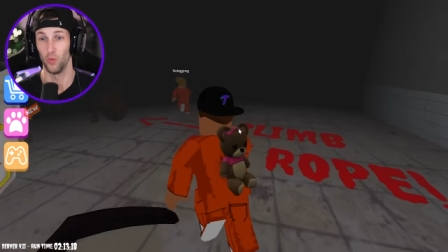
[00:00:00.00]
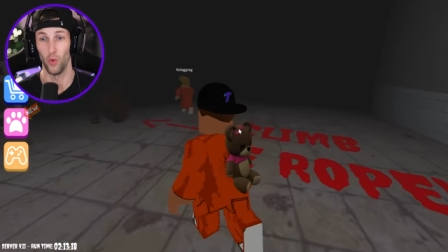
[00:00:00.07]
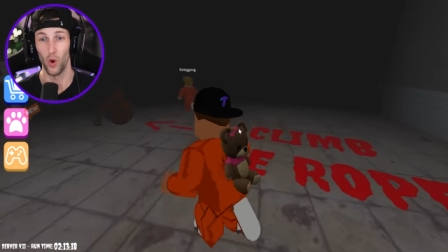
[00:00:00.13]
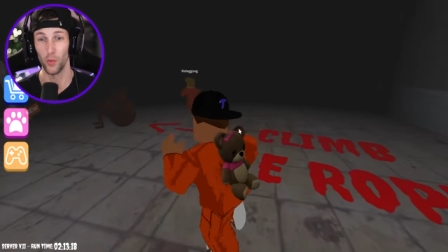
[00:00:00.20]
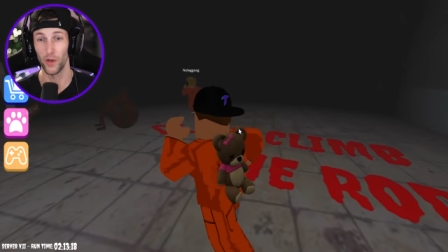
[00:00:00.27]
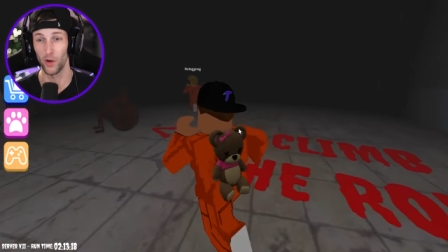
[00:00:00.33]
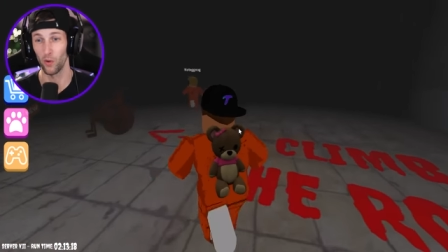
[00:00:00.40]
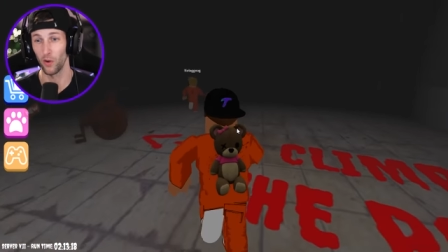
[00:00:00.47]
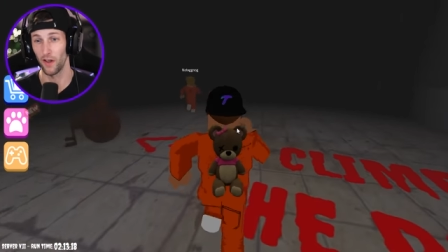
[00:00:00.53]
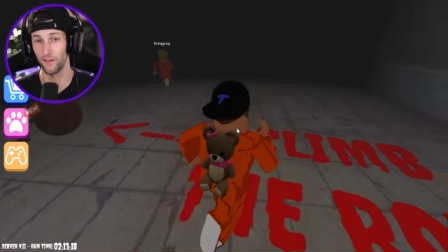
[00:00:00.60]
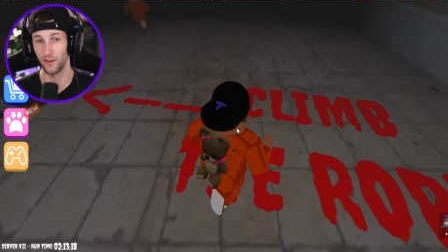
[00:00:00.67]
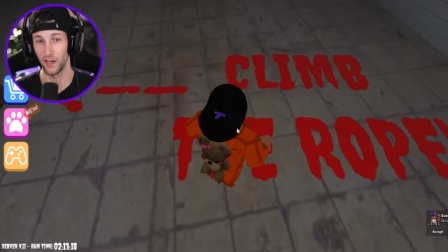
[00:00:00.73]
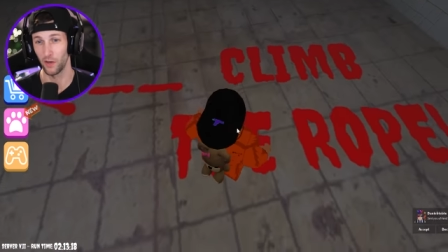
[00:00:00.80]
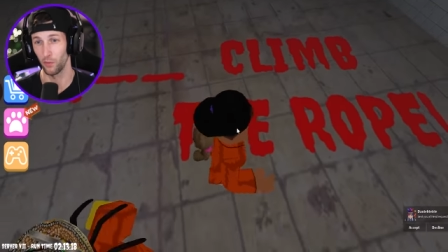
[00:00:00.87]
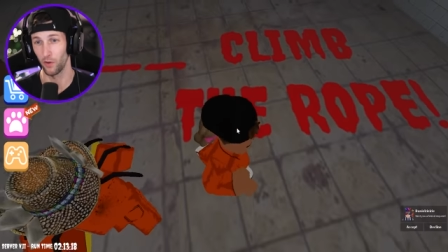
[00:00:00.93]
Well, we don't
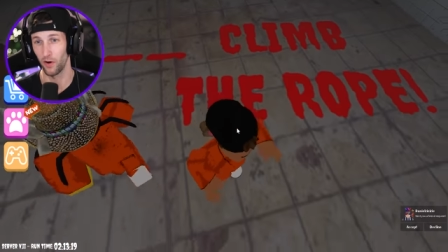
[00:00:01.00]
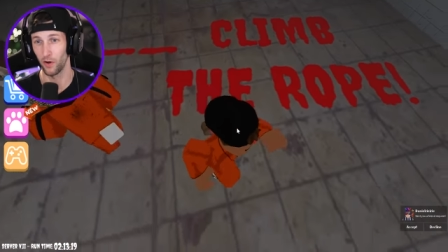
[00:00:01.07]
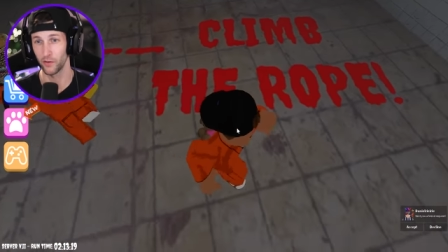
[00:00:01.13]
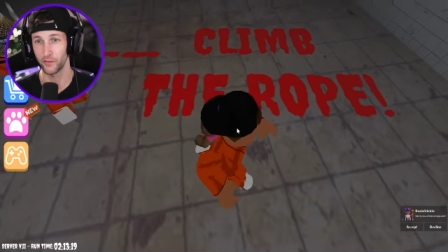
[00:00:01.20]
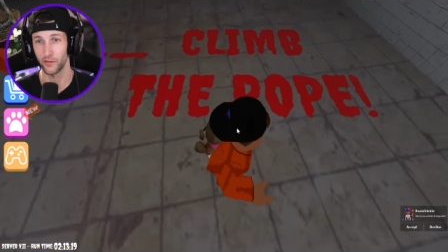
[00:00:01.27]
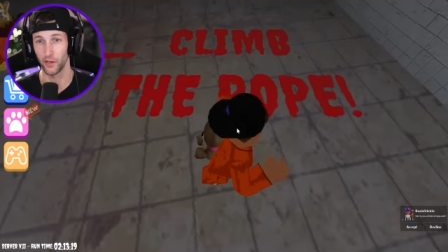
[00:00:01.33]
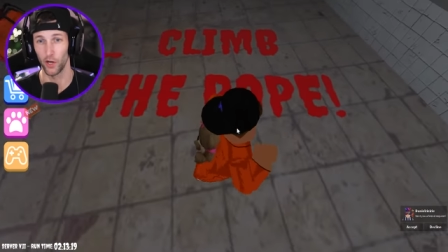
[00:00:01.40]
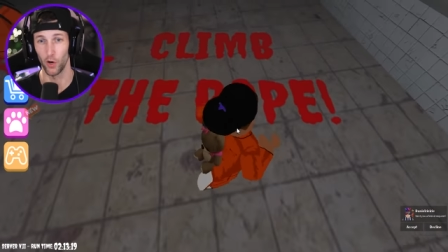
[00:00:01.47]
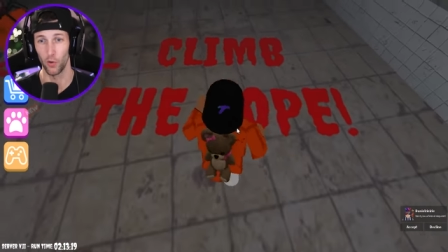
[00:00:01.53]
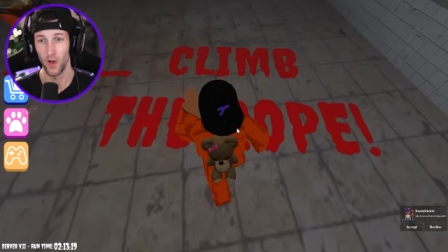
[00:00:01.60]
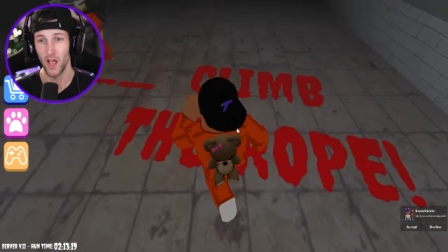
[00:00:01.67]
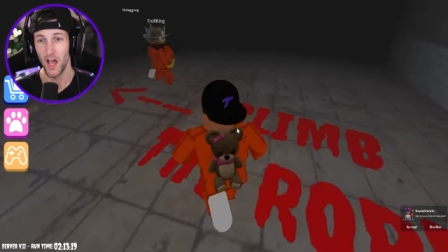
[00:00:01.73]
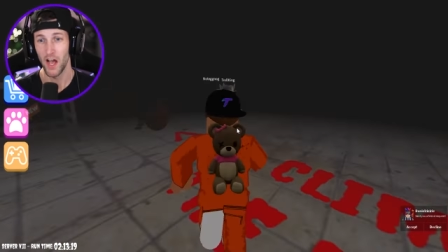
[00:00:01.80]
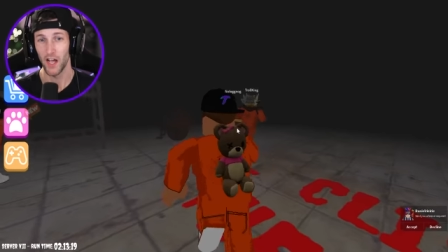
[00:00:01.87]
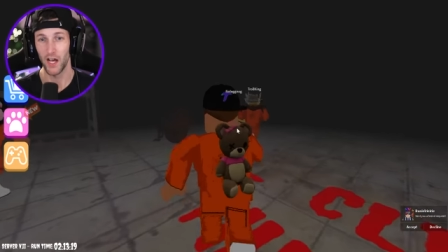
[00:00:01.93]
have anywhere else to go.
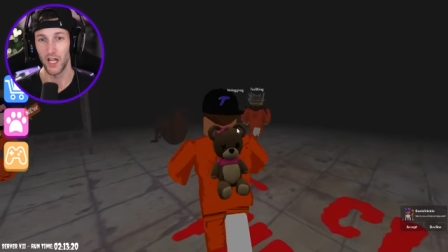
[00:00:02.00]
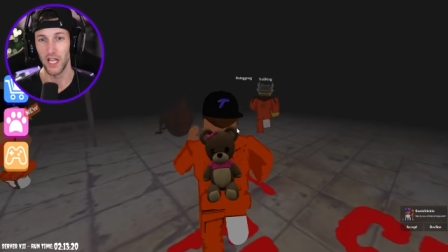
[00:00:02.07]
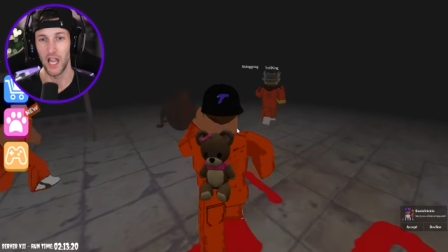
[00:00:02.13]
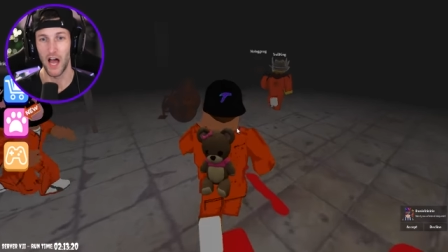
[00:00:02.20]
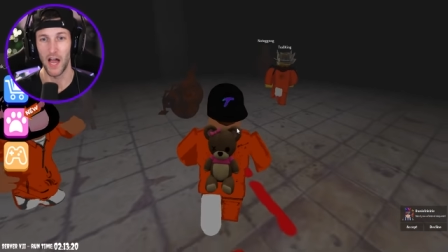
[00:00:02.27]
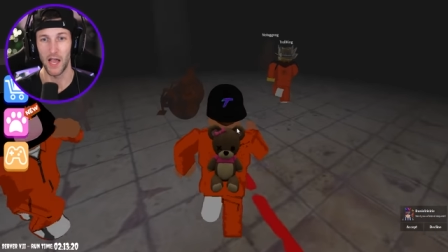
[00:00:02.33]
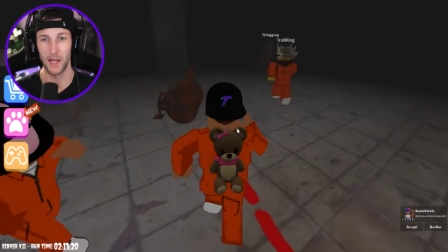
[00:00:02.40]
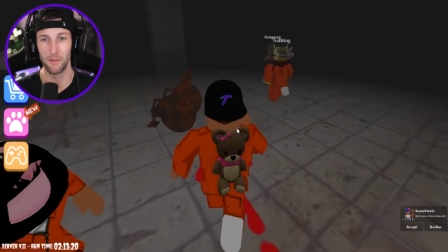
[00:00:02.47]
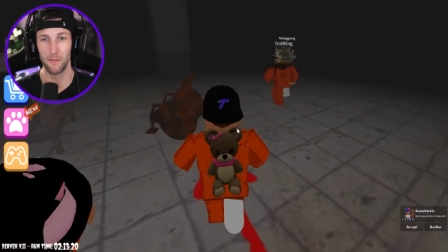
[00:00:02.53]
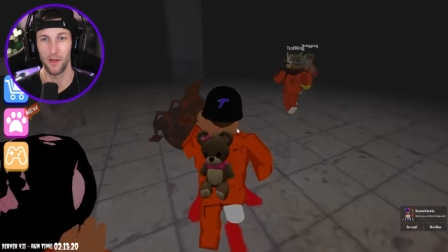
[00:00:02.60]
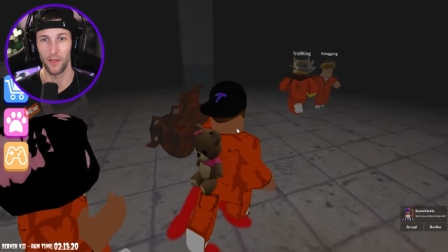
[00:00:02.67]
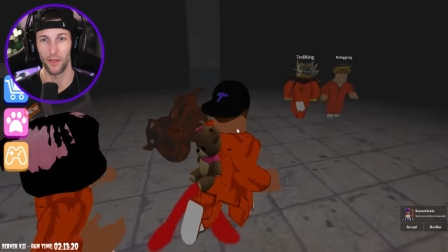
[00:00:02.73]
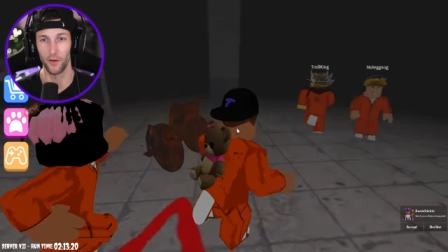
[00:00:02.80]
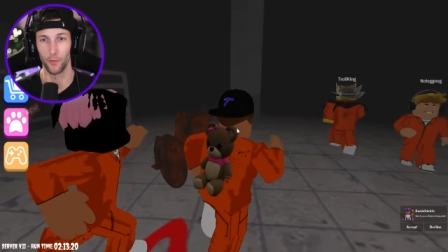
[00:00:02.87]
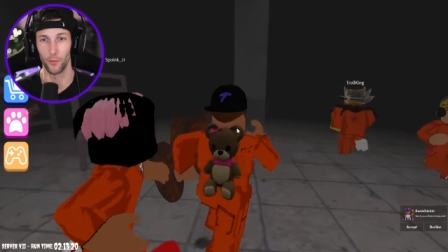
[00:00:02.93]
Climb
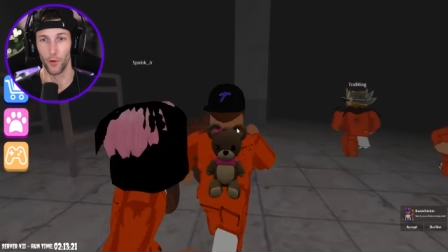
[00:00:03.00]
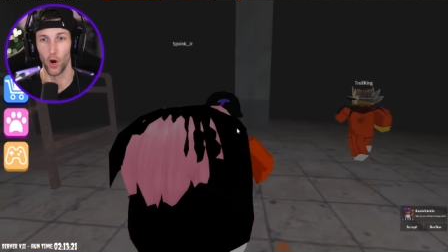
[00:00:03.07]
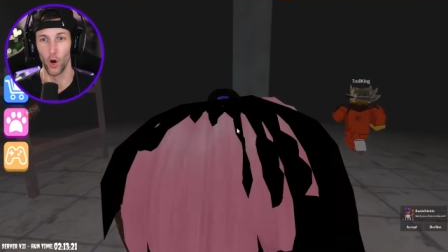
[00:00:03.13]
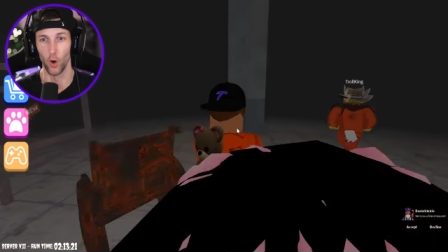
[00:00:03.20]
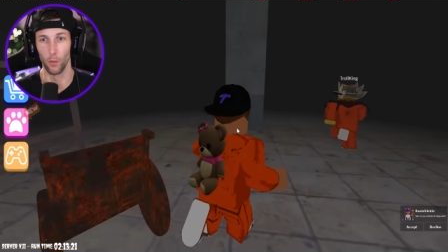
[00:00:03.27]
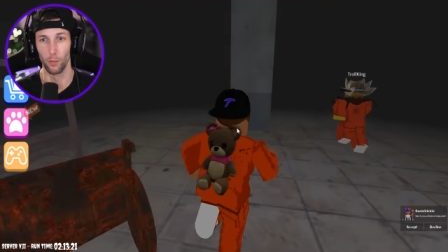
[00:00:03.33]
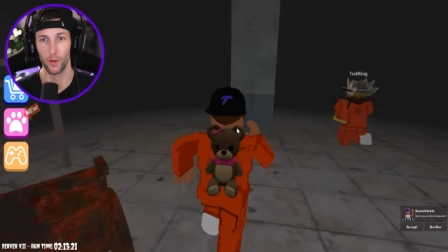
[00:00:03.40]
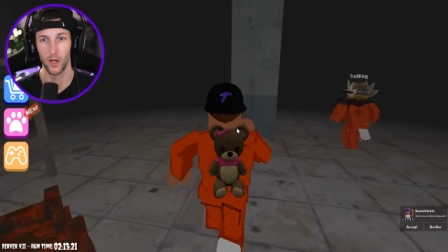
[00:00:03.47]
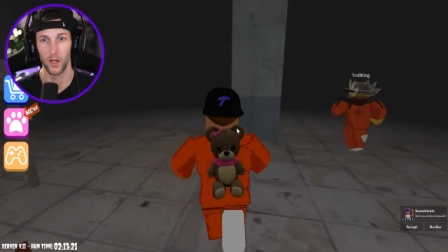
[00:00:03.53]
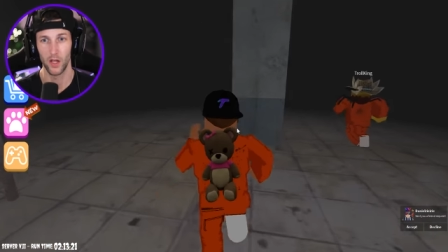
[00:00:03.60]
the rope.